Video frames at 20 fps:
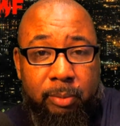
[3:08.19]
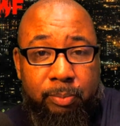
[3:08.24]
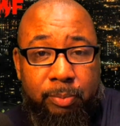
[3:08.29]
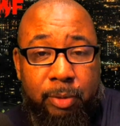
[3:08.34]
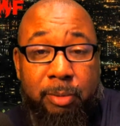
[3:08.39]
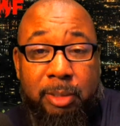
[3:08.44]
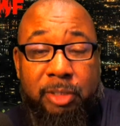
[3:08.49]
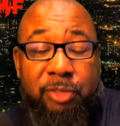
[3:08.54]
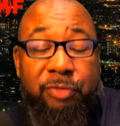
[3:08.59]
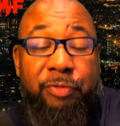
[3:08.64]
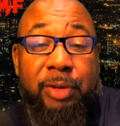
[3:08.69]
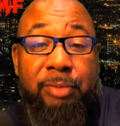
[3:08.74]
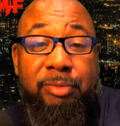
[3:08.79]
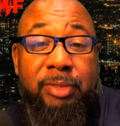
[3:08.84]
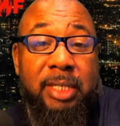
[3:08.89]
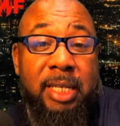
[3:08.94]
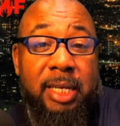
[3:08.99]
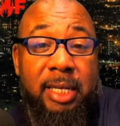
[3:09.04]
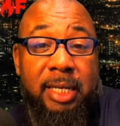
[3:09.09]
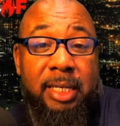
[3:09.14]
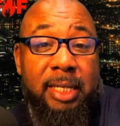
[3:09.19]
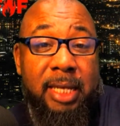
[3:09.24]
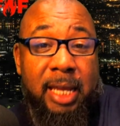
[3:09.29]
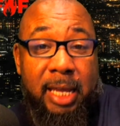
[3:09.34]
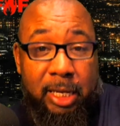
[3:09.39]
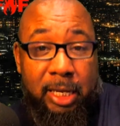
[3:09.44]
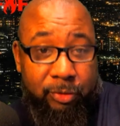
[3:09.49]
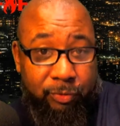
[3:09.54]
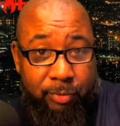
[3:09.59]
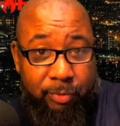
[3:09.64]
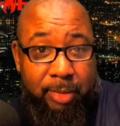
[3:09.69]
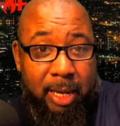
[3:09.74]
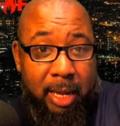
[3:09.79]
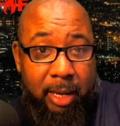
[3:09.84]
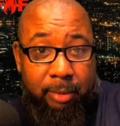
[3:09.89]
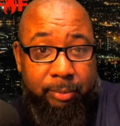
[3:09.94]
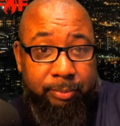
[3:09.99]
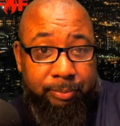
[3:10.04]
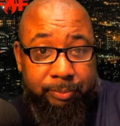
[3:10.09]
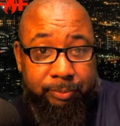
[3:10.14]
Pretty much fifteen days from
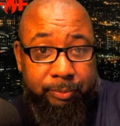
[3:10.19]
now.